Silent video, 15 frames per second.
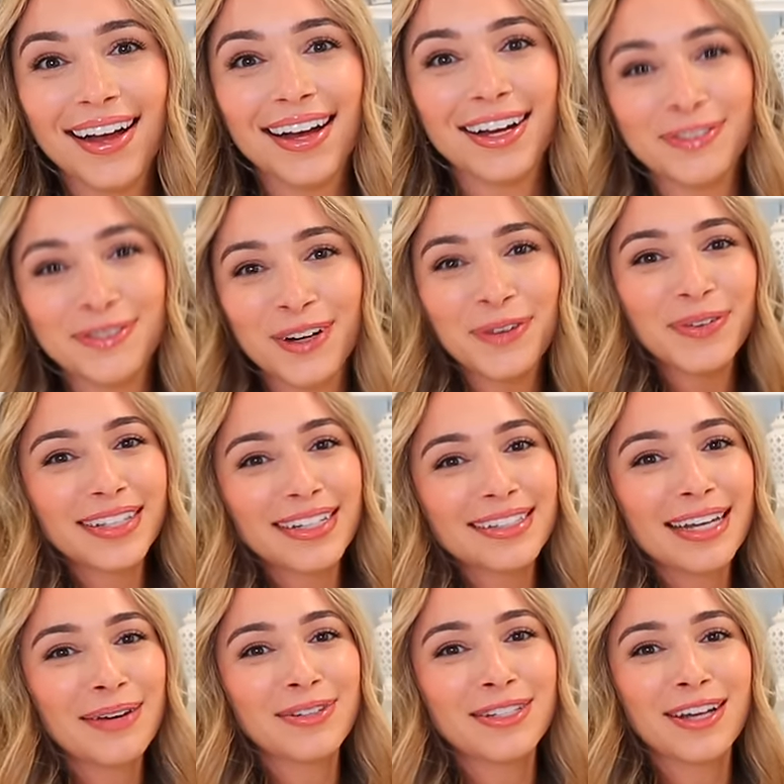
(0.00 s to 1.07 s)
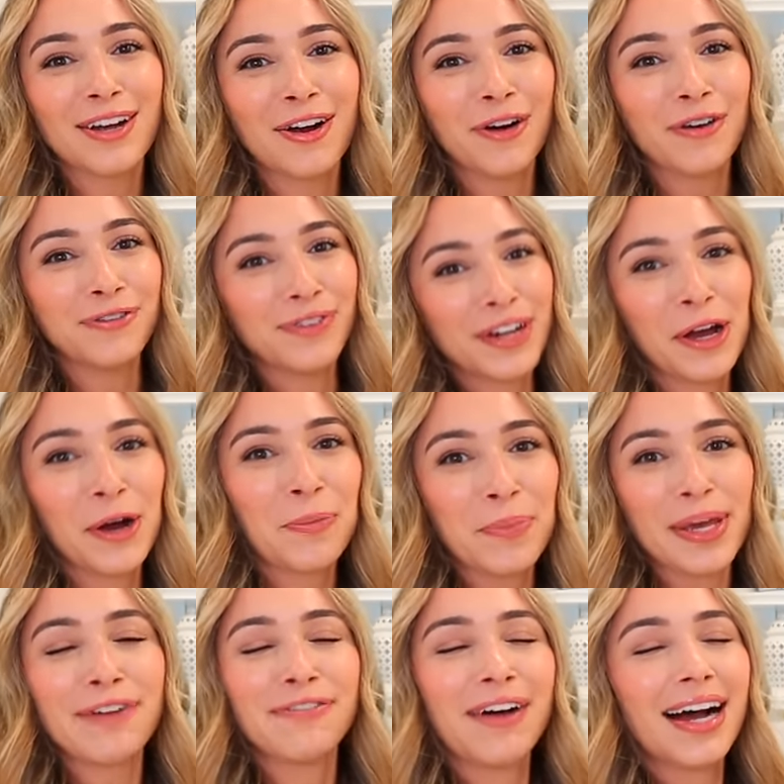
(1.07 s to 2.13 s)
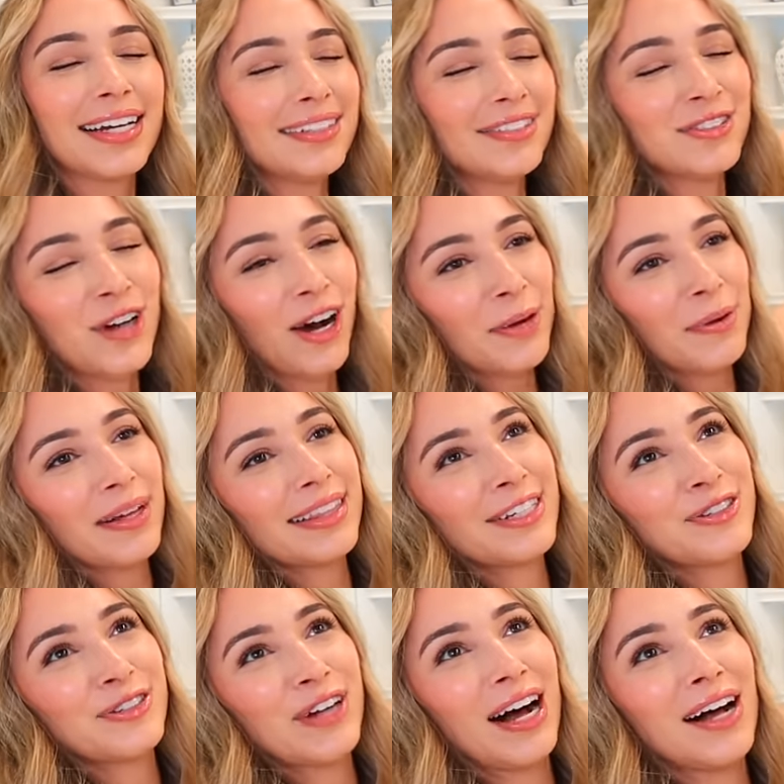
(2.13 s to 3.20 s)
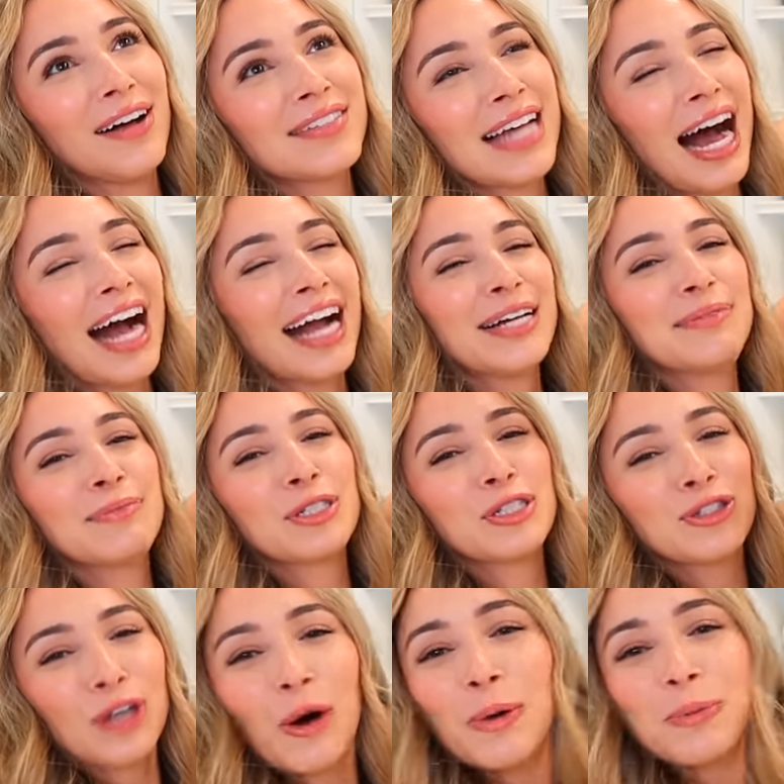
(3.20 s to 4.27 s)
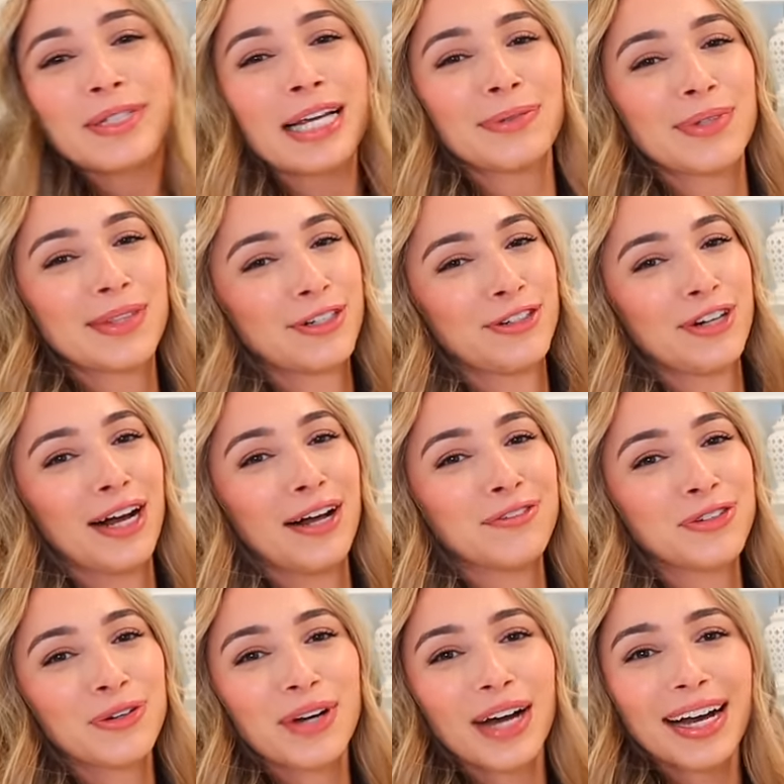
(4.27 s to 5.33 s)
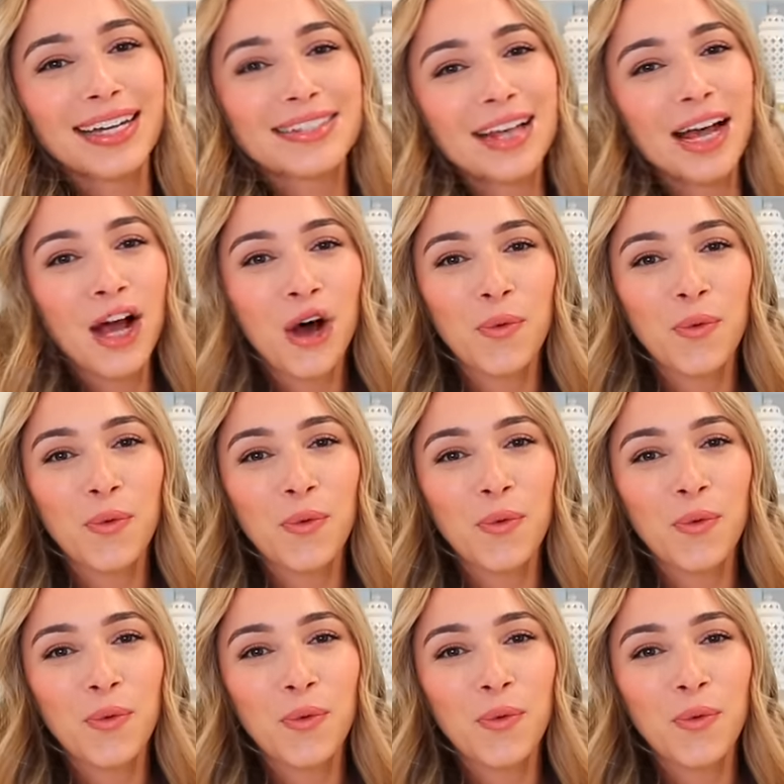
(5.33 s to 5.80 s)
And what would this Amazon home video be if I didn't talk about these shelves? I am so obsessed with these shelves, you guys.